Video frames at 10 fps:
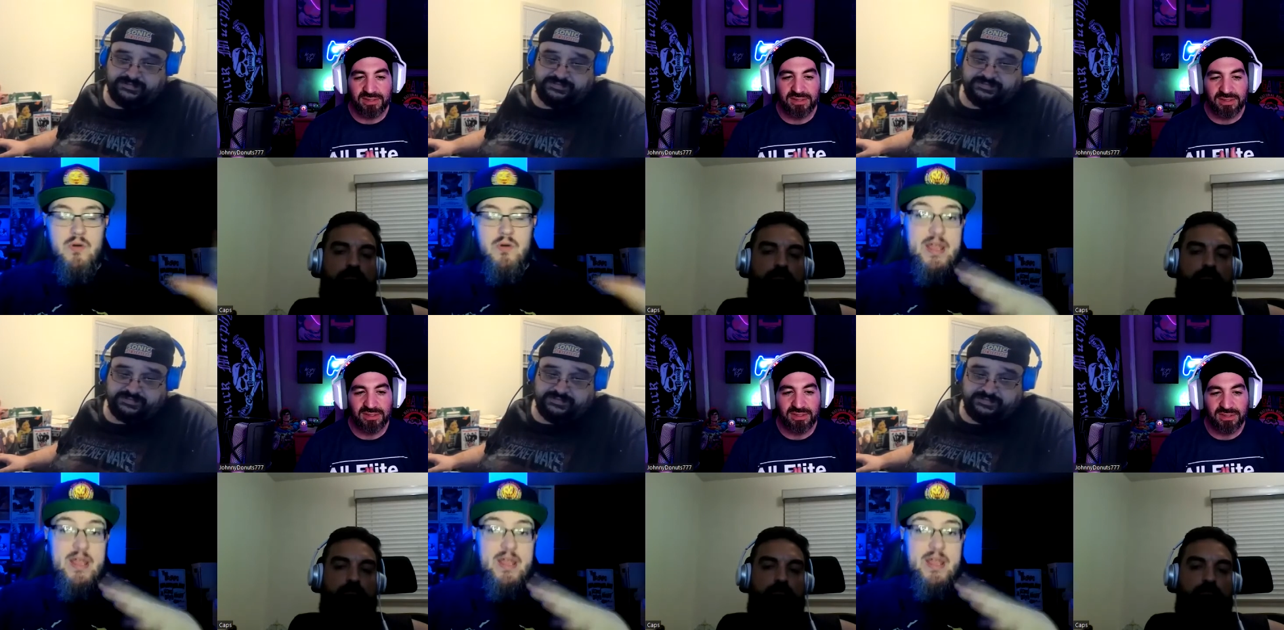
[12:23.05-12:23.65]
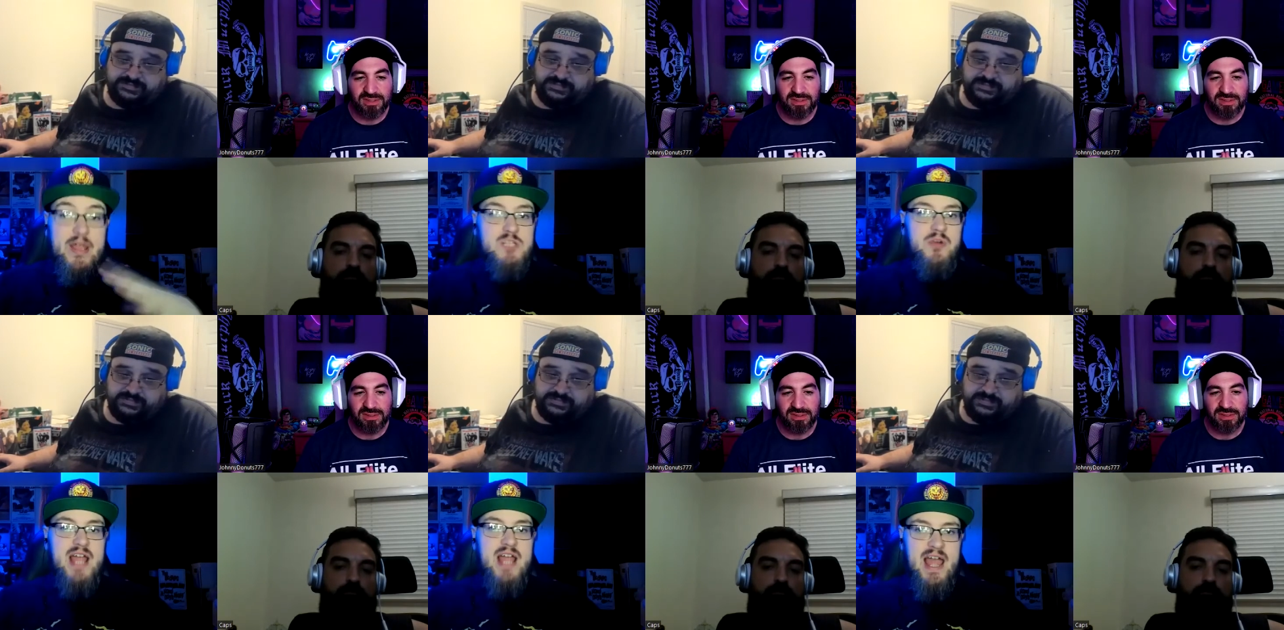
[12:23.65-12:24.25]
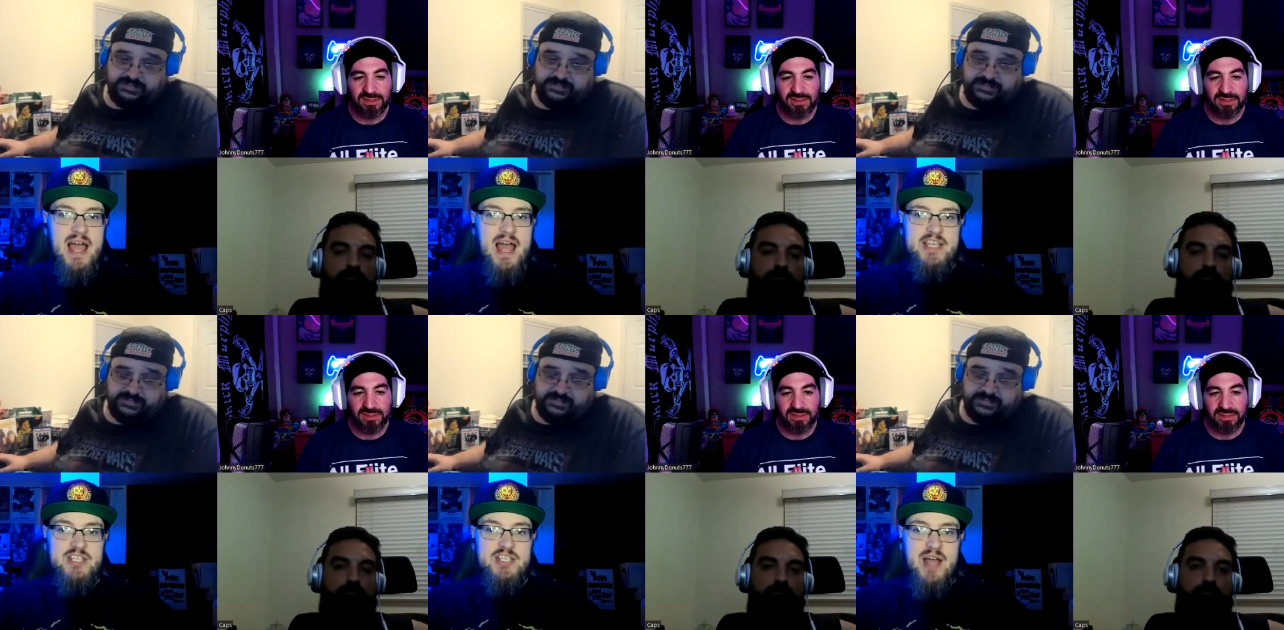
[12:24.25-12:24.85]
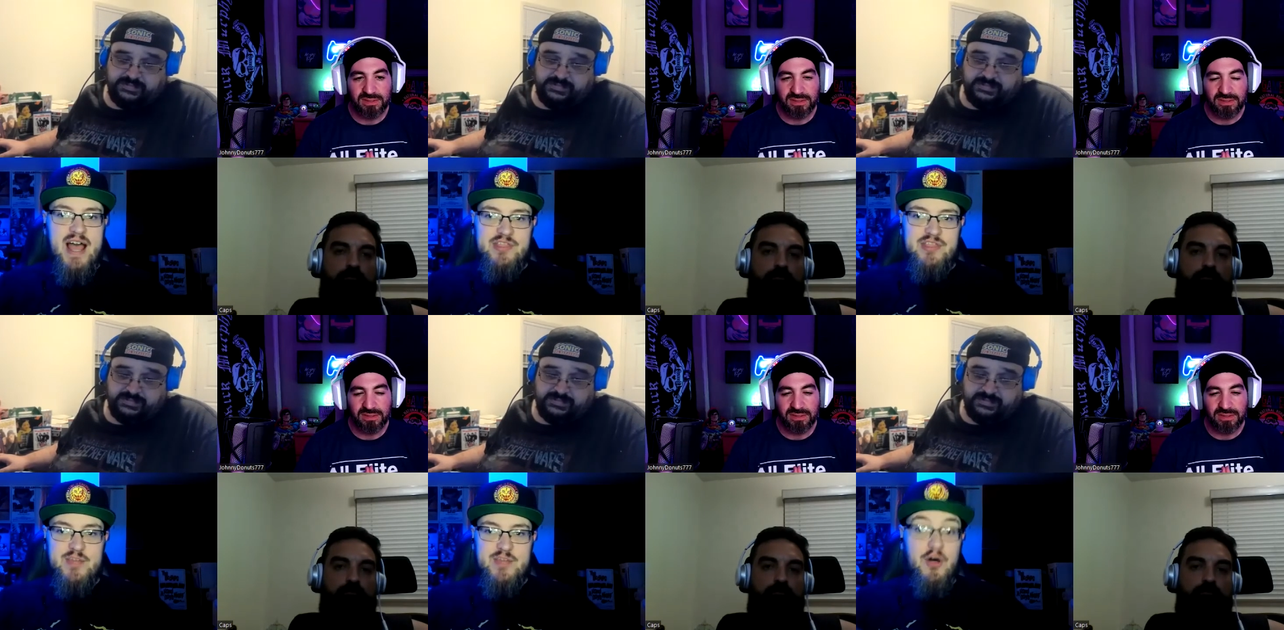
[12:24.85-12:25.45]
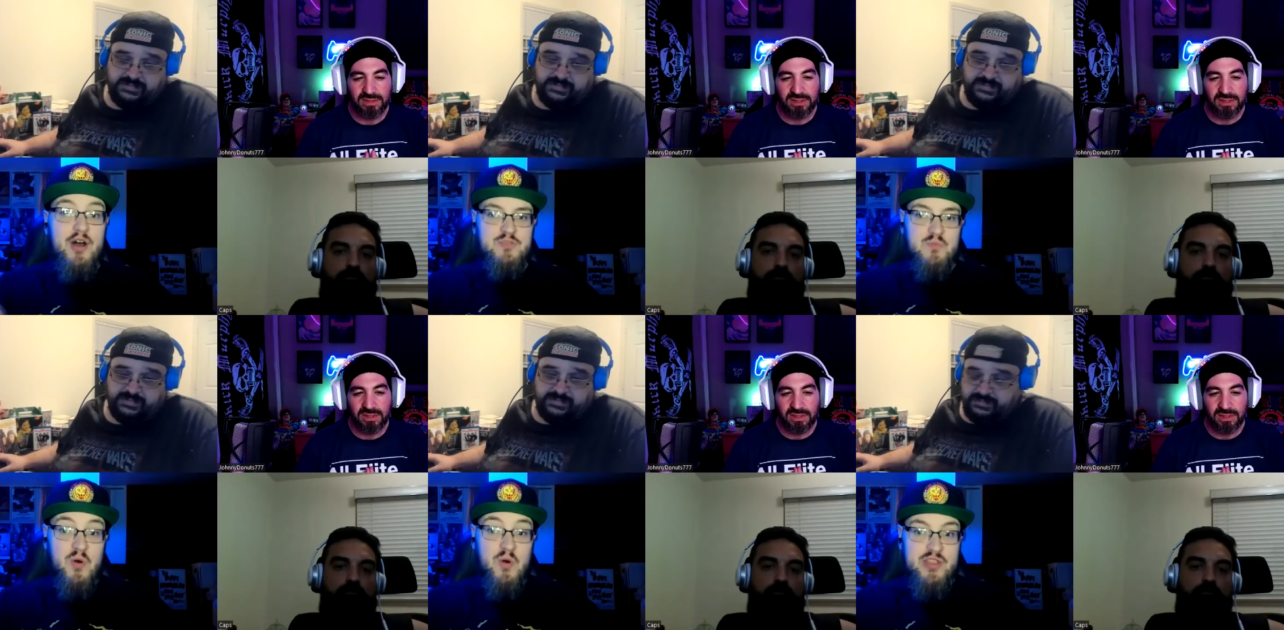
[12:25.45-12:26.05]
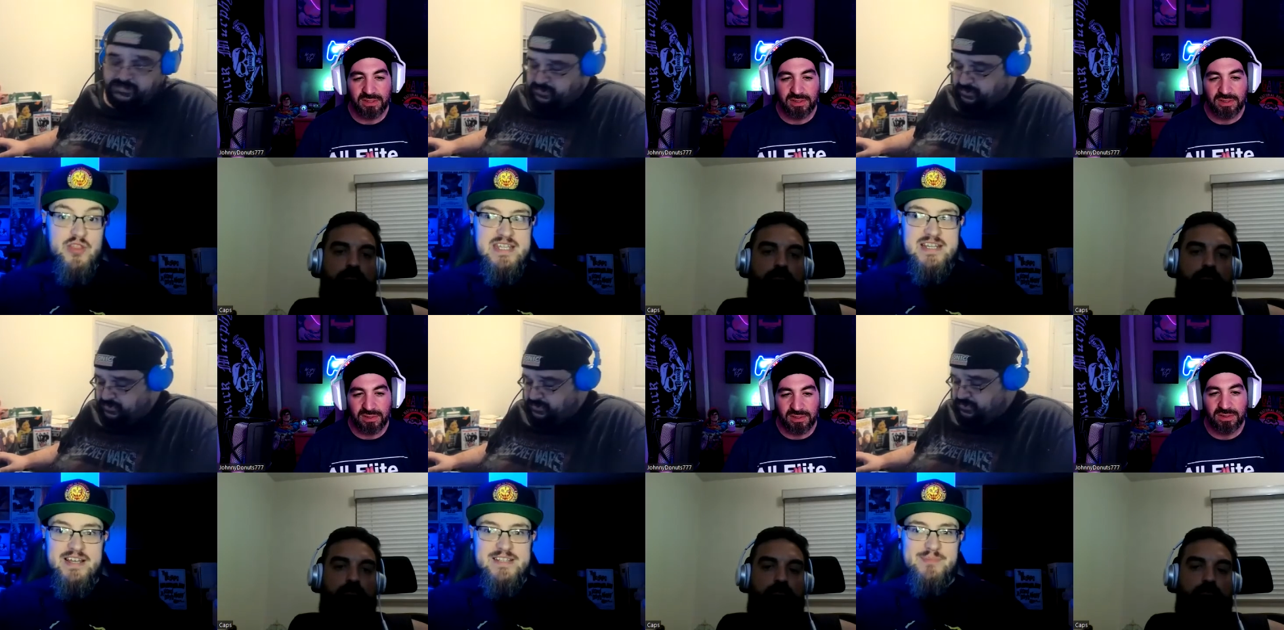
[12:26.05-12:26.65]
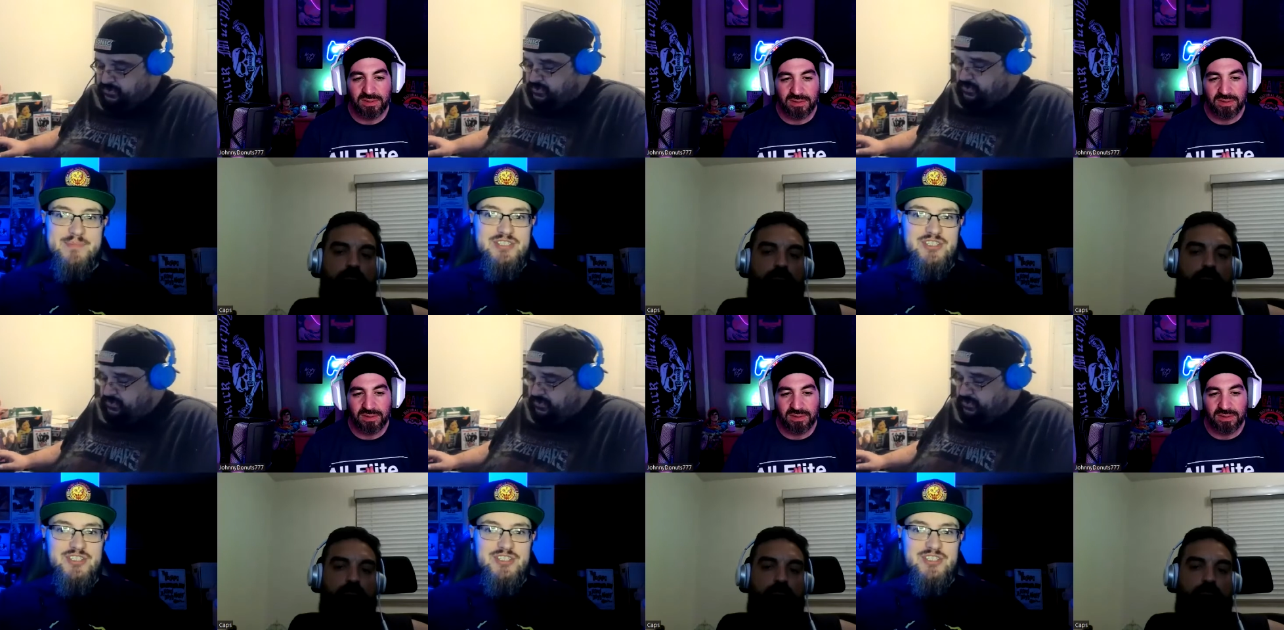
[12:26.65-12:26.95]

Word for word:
Speaker 1: Like Will Ospreay, I is I think belongs more than he does, but